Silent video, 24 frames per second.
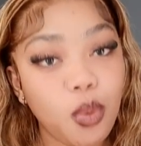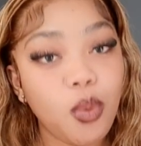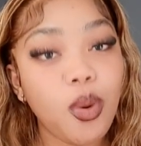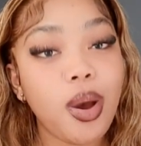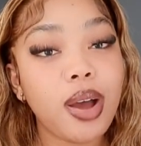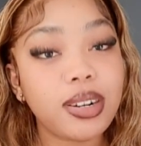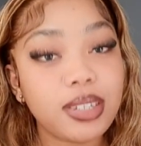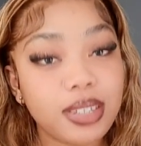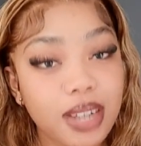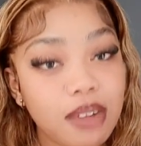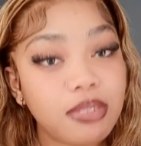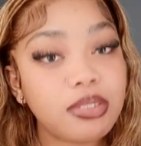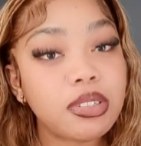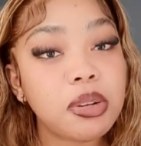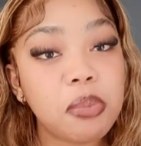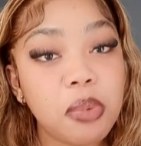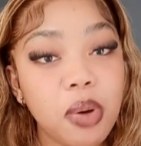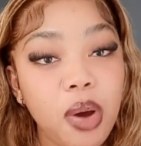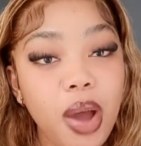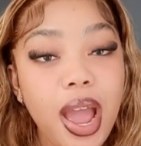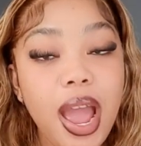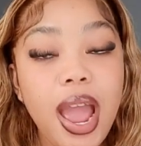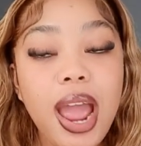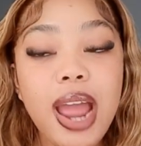
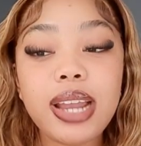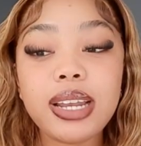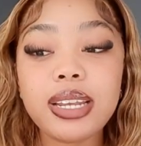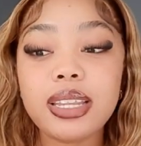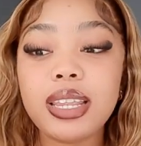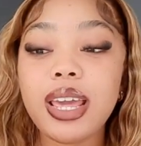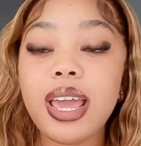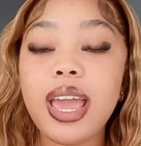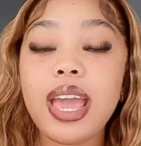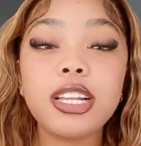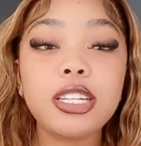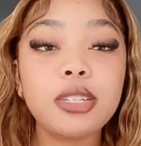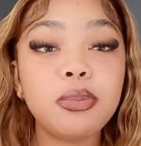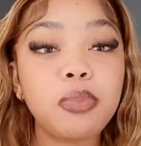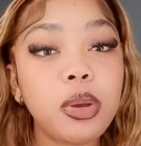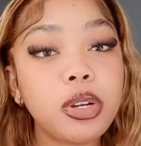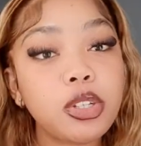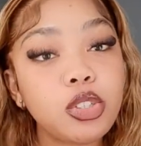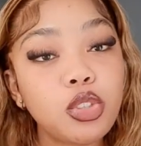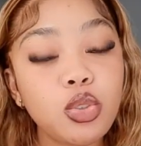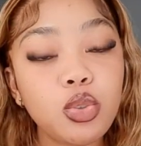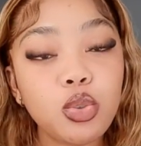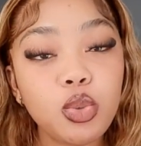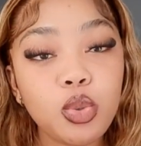uncomfortable, and they
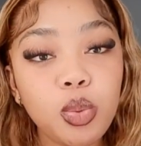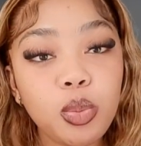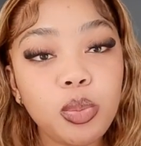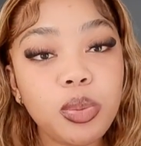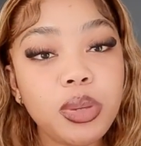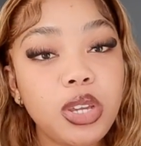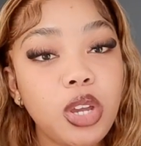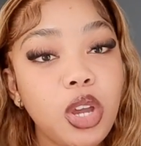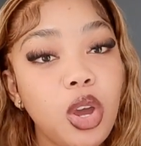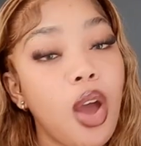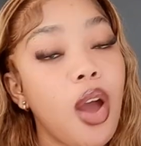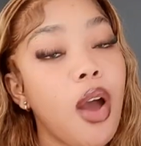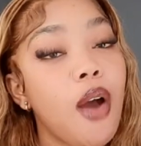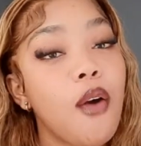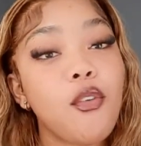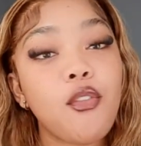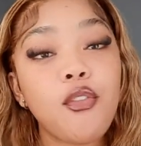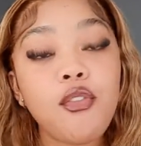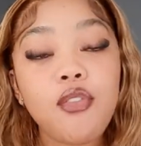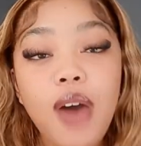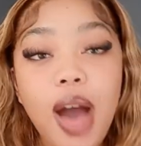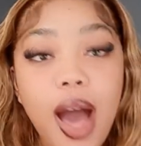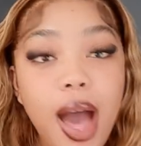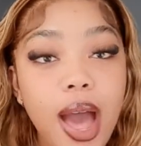expect you to be
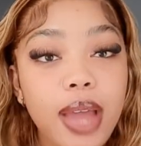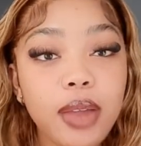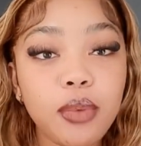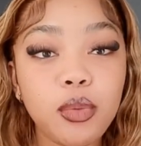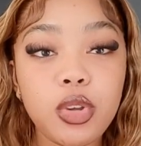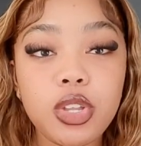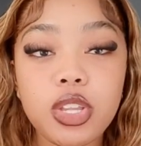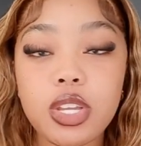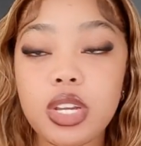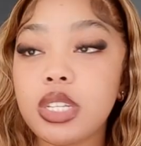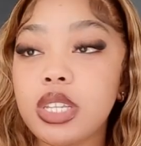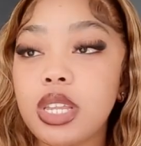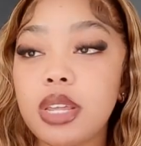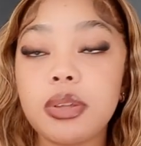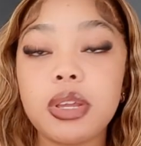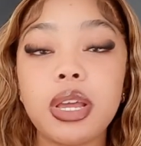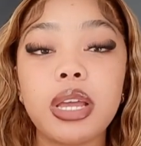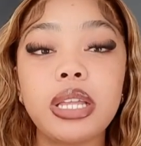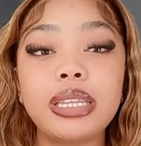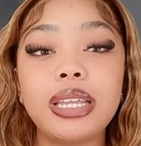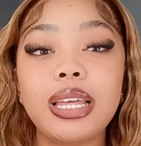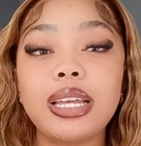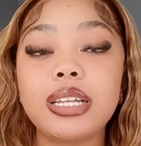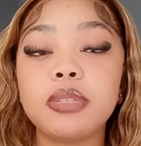fine, or they
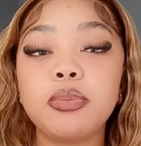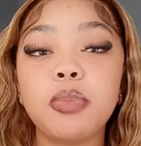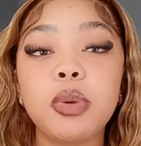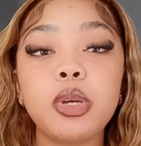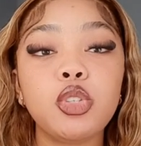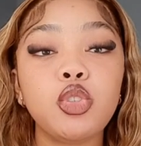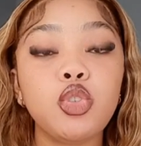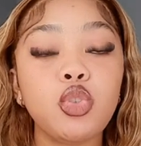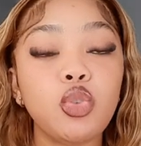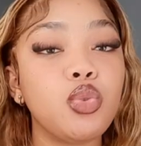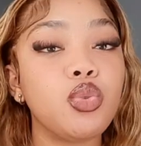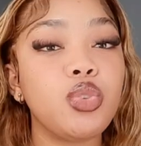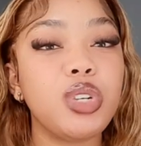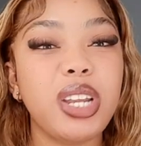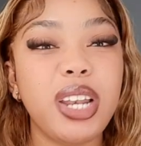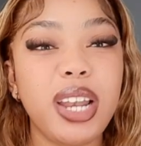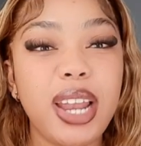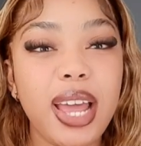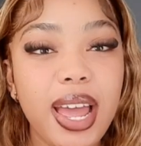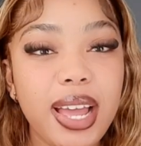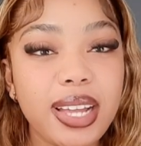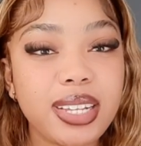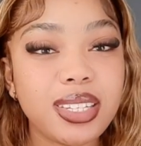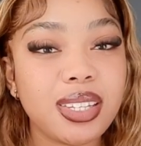expect you to
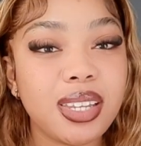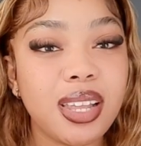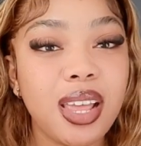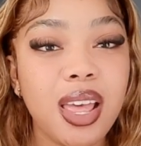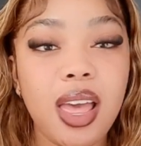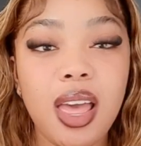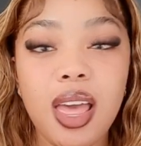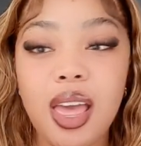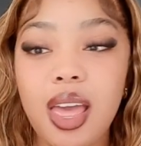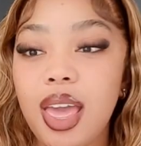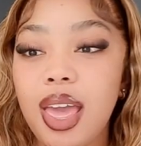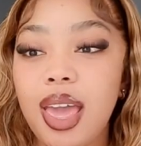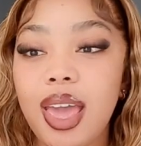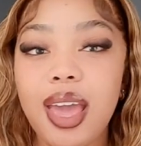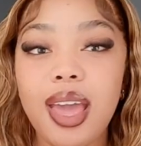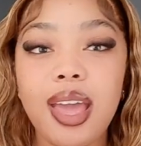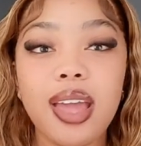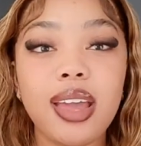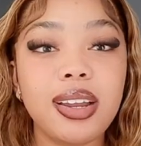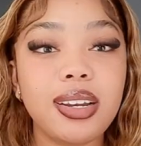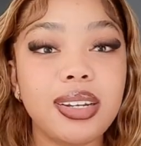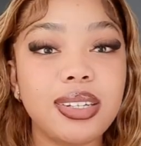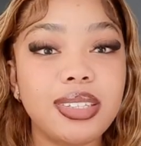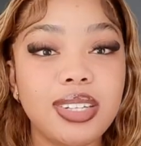relax
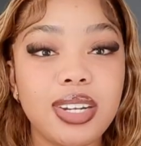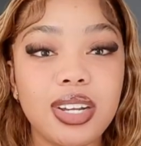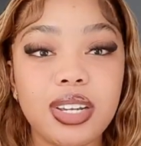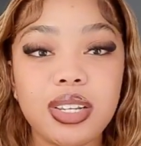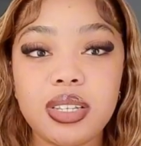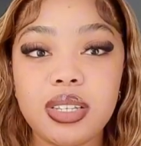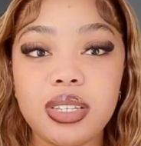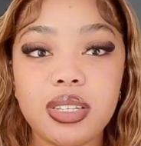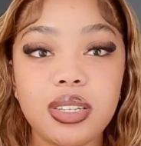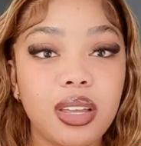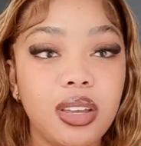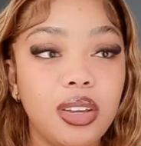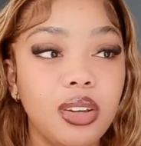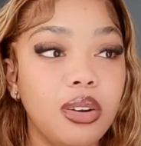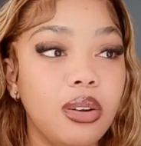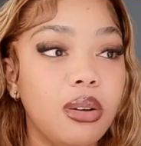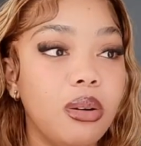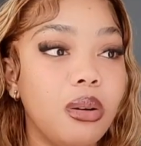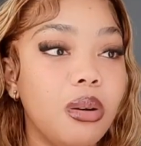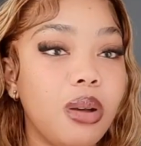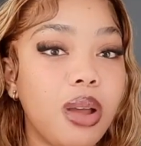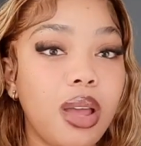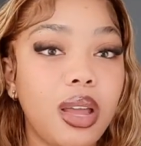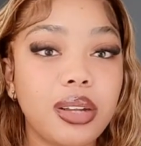and just
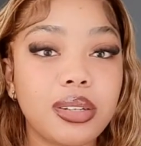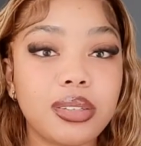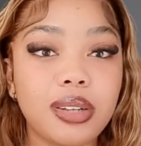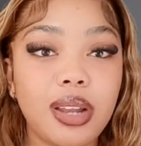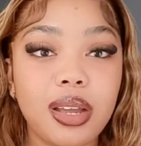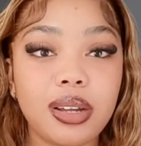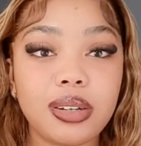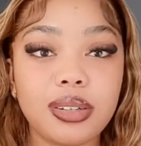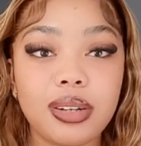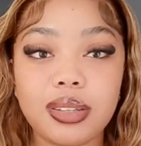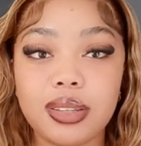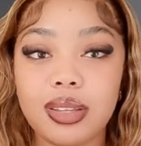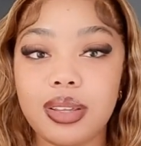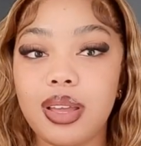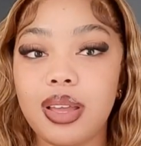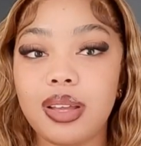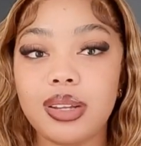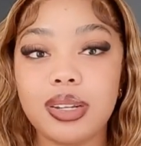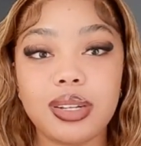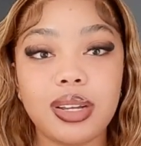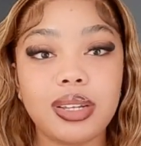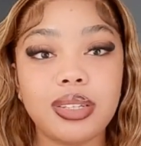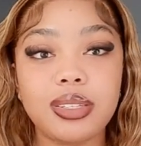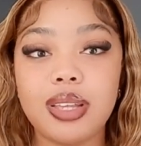act like
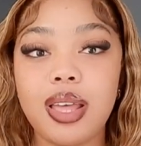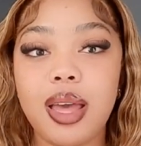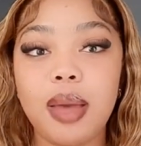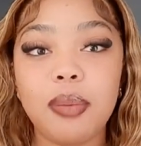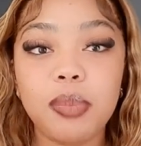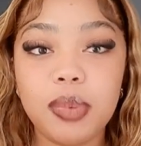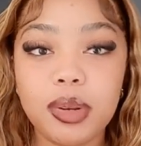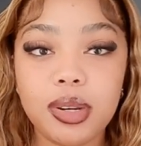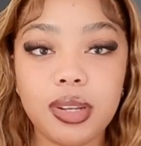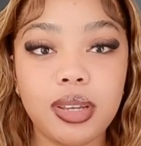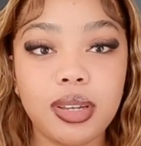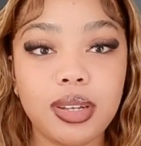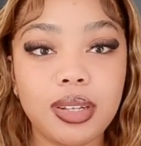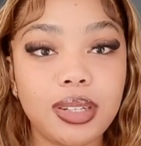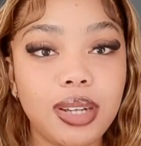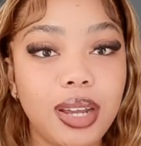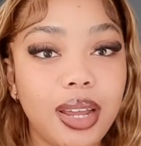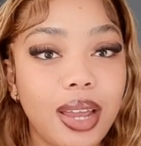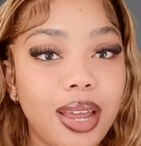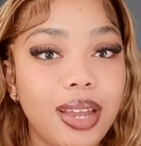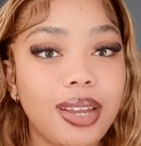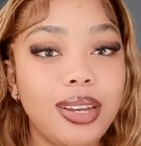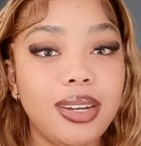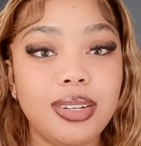nothing is happening,
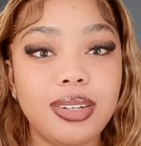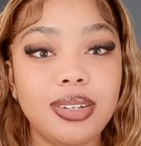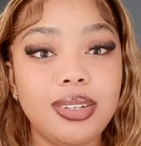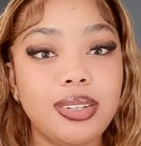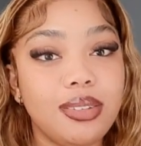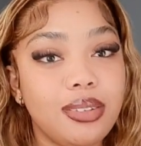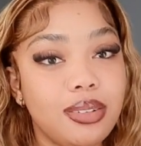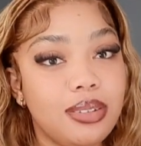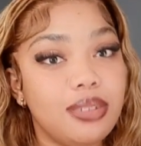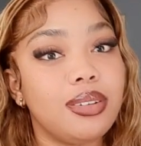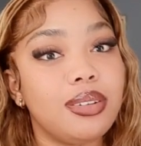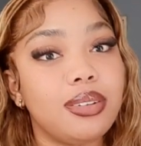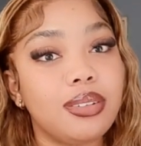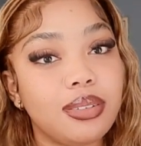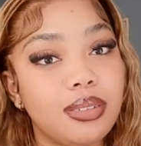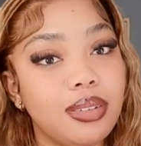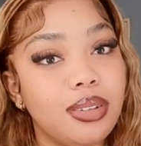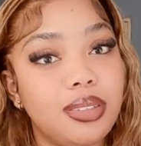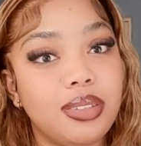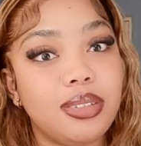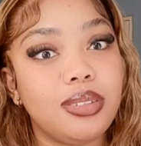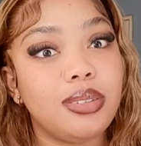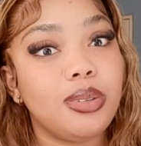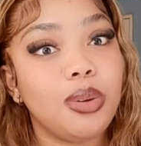and
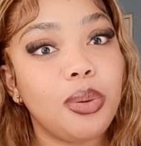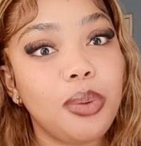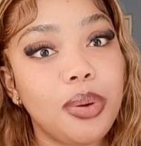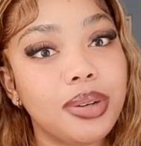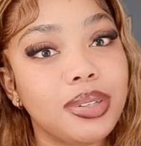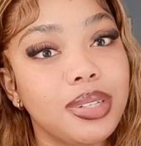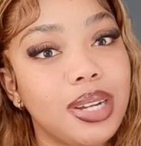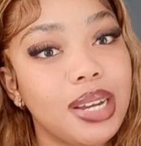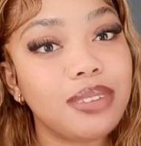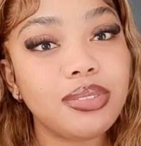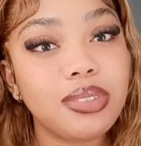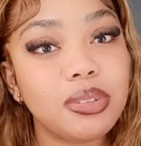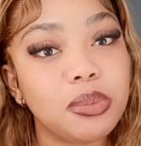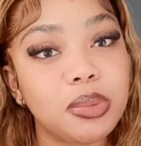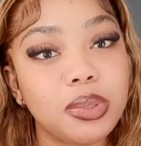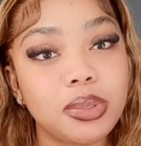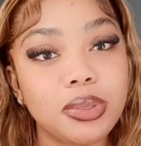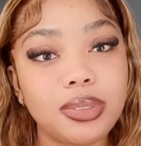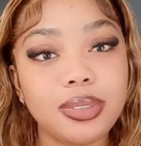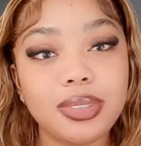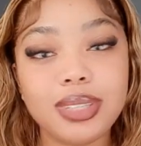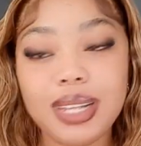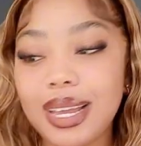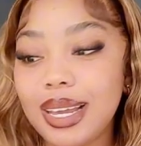it's so uncomfortable,
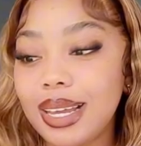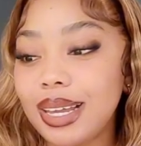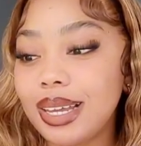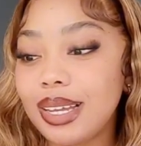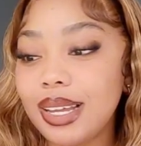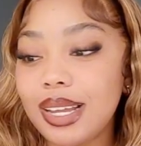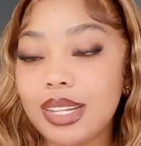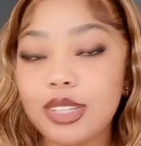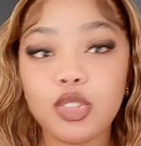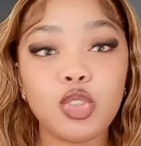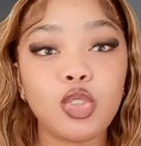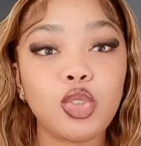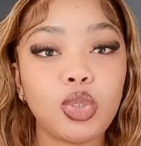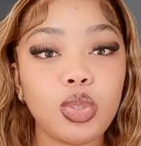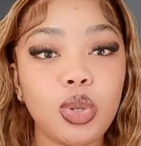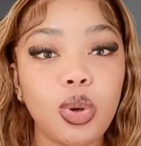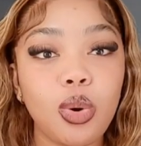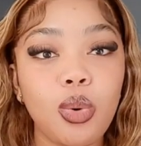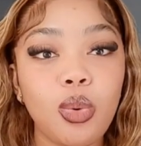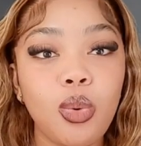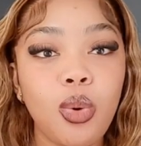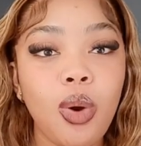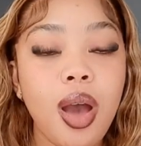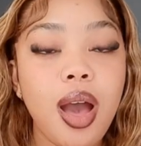like it's
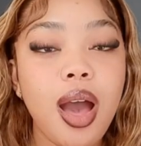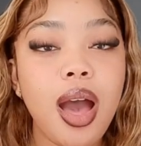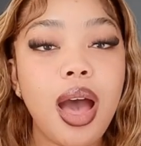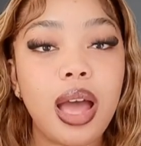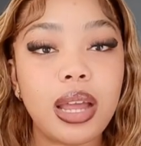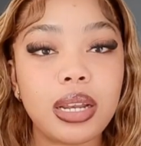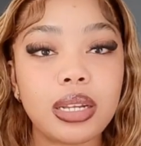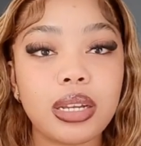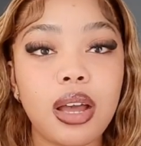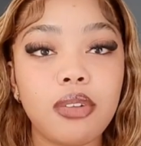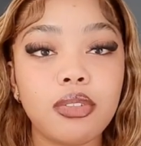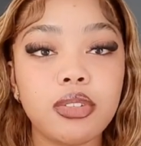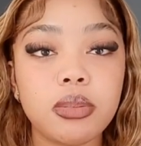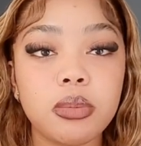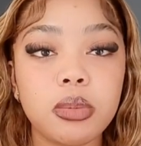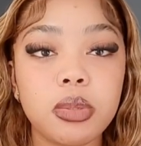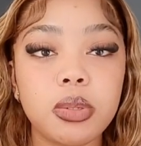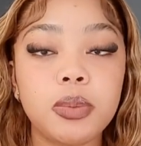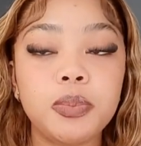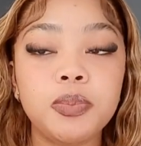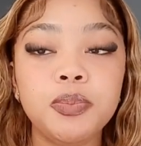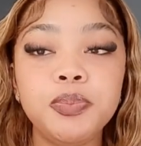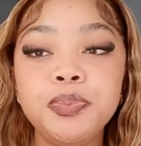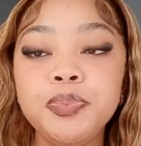so
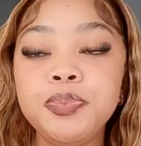uncomfortable.